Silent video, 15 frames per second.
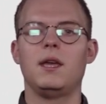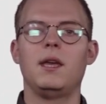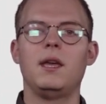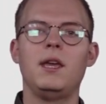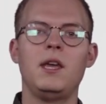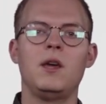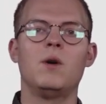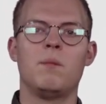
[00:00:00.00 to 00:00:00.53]

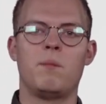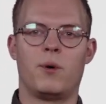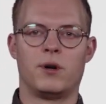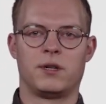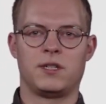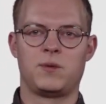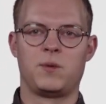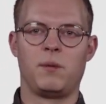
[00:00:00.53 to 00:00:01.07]
EU
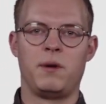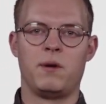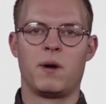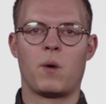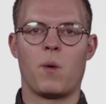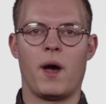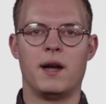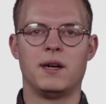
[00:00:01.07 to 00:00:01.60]
importers will be
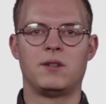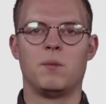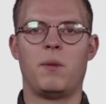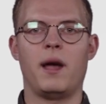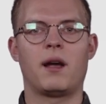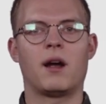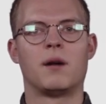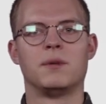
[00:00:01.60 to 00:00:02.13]
required to
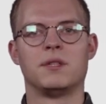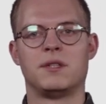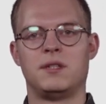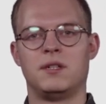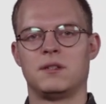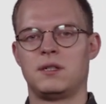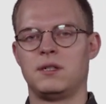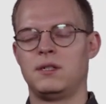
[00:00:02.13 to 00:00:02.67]
buy carbon
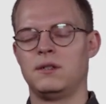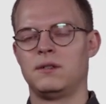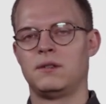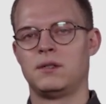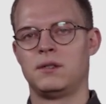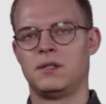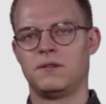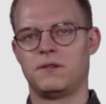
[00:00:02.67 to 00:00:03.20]

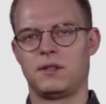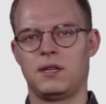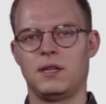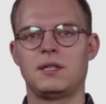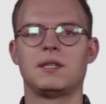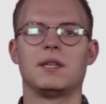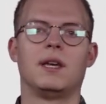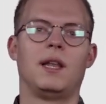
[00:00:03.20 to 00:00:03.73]

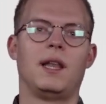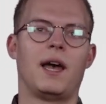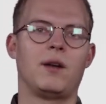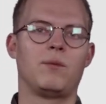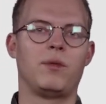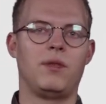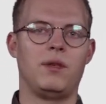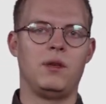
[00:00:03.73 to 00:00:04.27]
certificates in
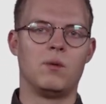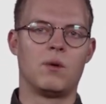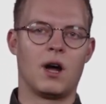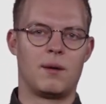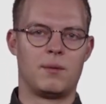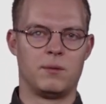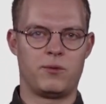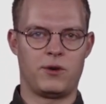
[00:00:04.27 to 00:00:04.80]
line with EU
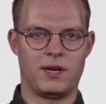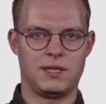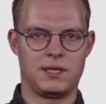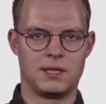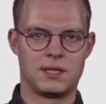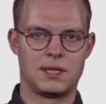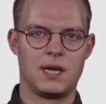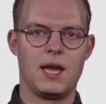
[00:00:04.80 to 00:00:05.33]
carbon
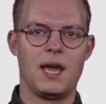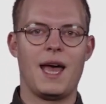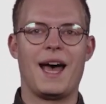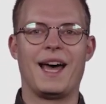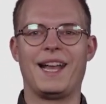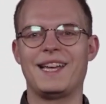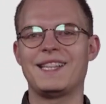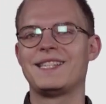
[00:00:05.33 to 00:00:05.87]
prices,
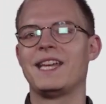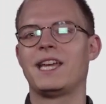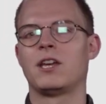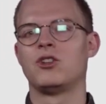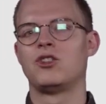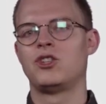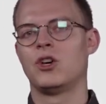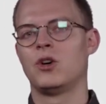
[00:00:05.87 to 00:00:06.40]
unless they
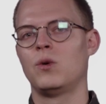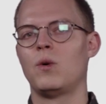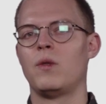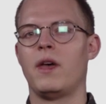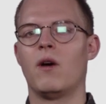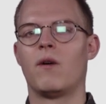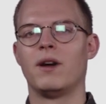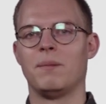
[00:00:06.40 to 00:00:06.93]
can show
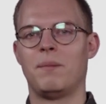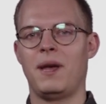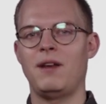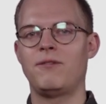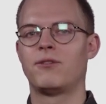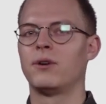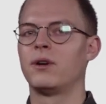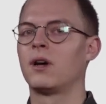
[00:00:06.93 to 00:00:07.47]
they already
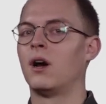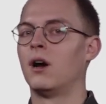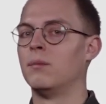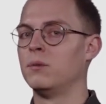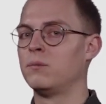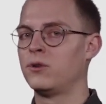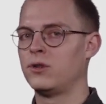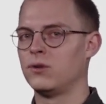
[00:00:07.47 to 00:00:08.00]
paid for the
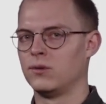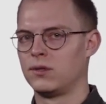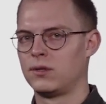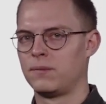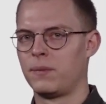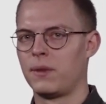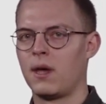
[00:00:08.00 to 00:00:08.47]
carbon produced.